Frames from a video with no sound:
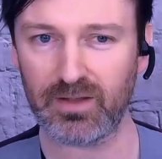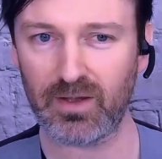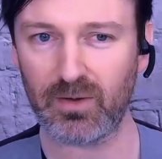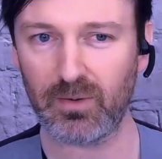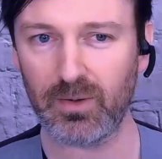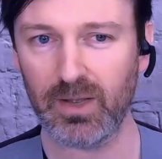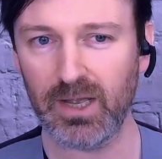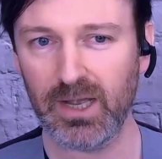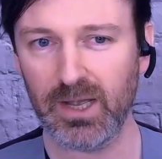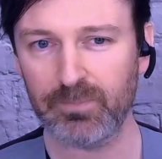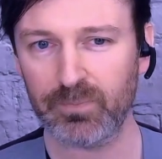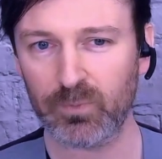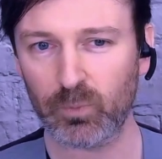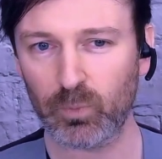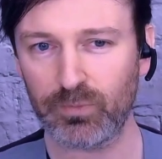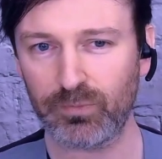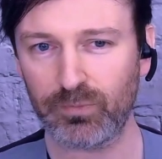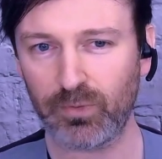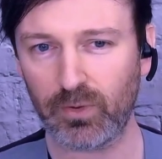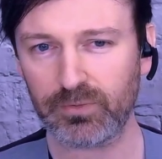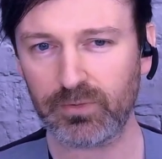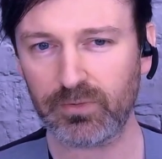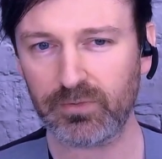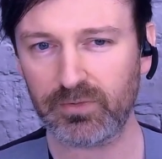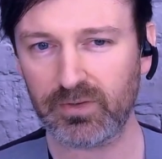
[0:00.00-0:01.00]
Now, we've
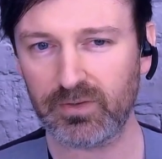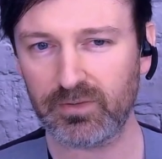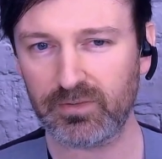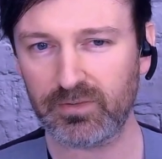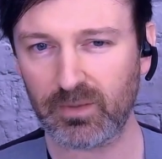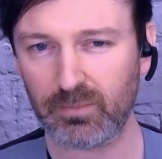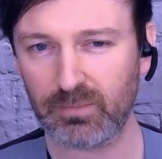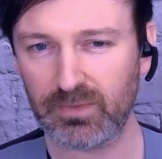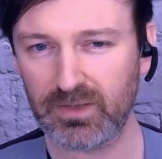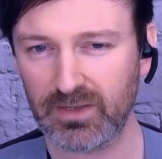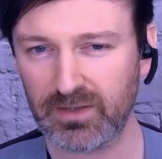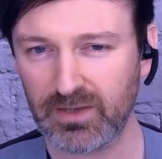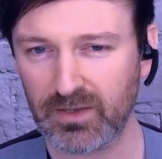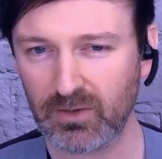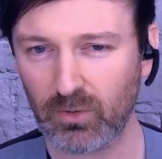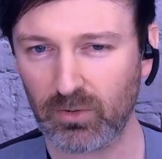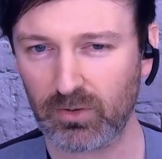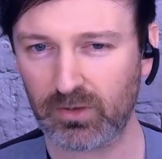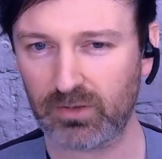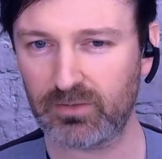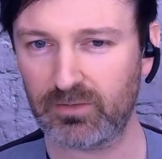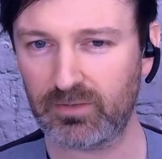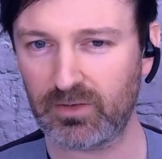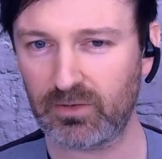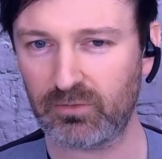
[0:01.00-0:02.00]
also seen some leading
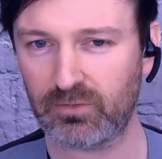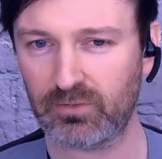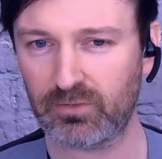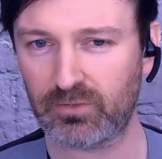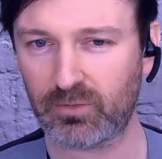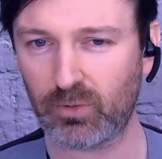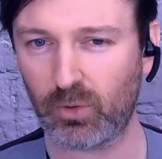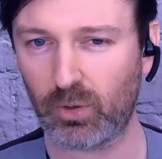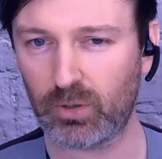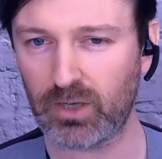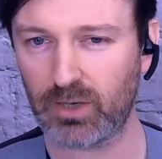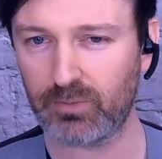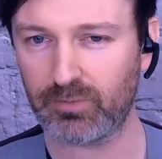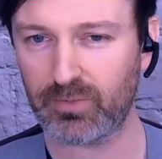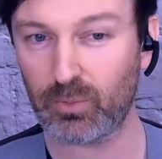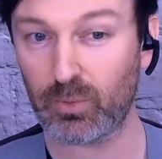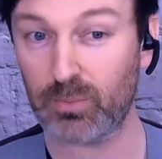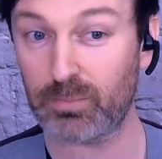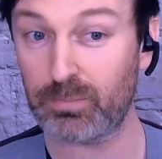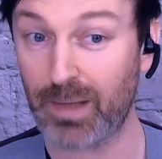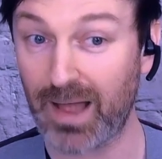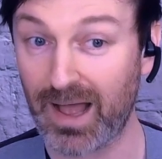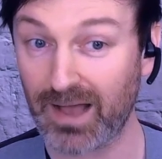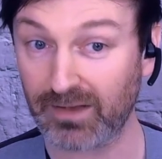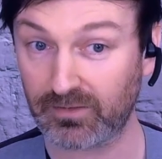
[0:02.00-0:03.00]
organizations call
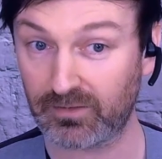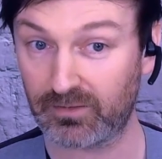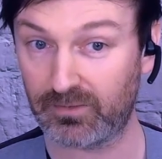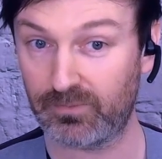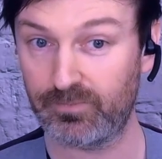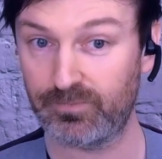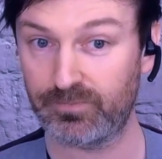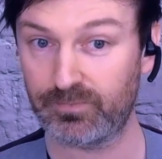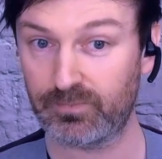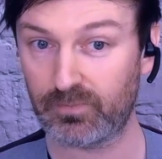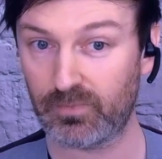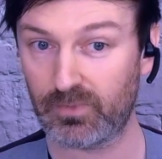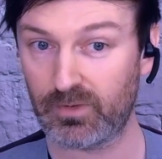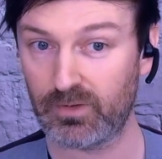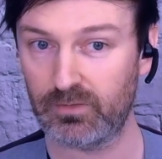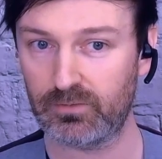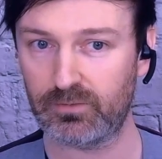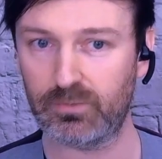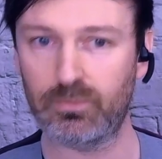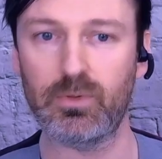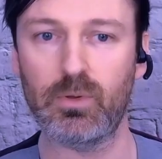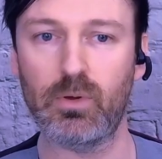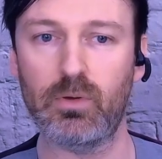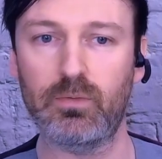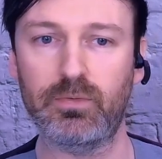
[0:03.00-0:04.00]
everyone back
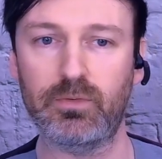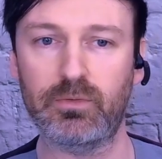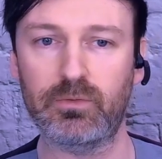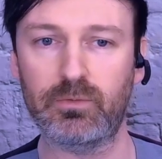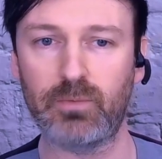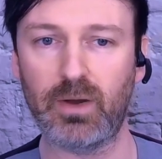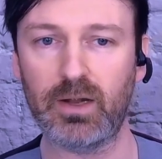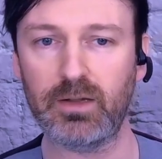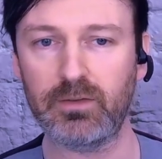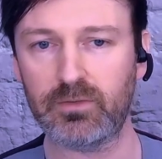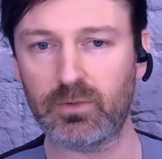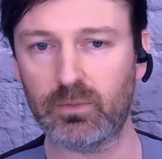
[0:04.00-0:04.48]
to the office, right?